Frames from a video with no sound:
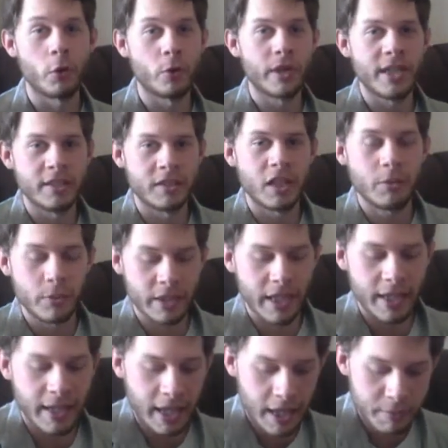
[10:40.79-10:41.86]
who ends up with
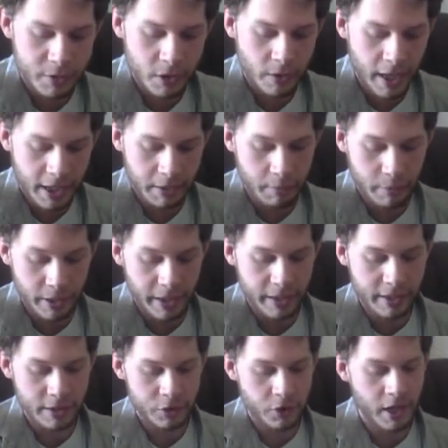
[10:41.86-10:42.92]
that game so I can
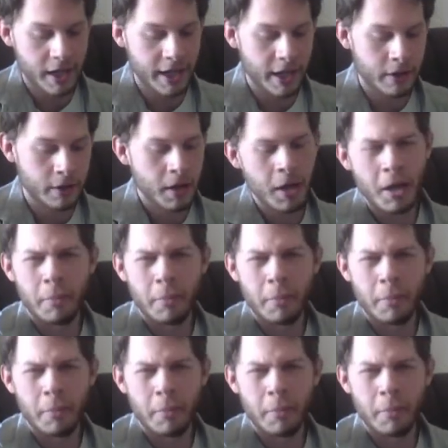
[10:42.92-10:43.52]
play it and try it out.